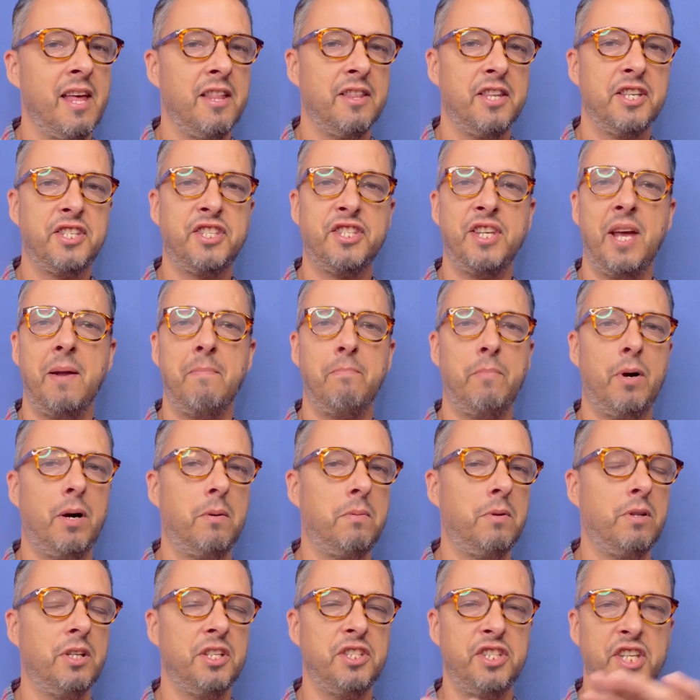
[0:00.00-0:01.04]
The scent
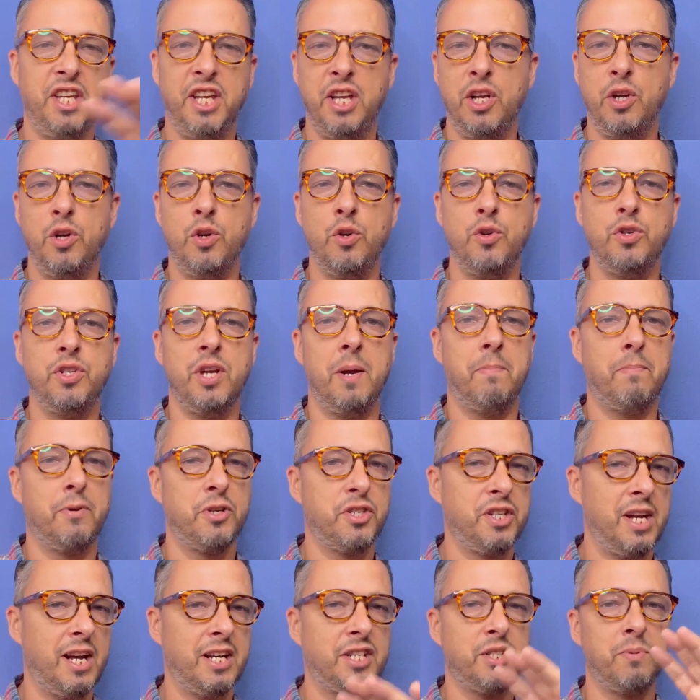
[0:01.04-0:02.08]
bubble is huge. It
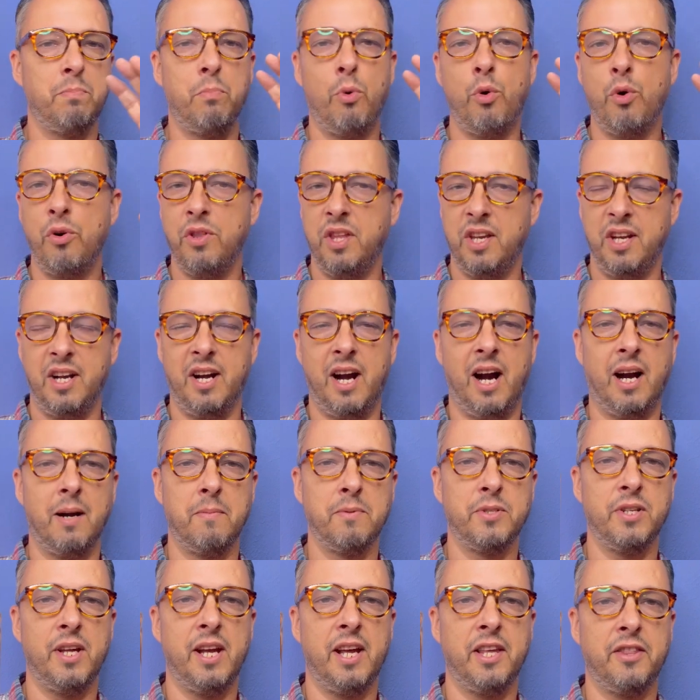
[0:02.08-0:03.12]
projects more than an
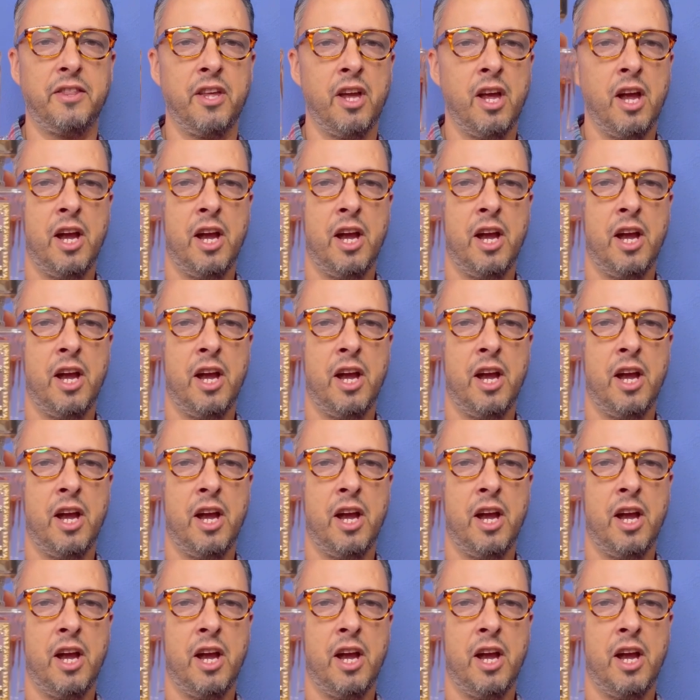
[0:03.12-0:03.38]
arm's length.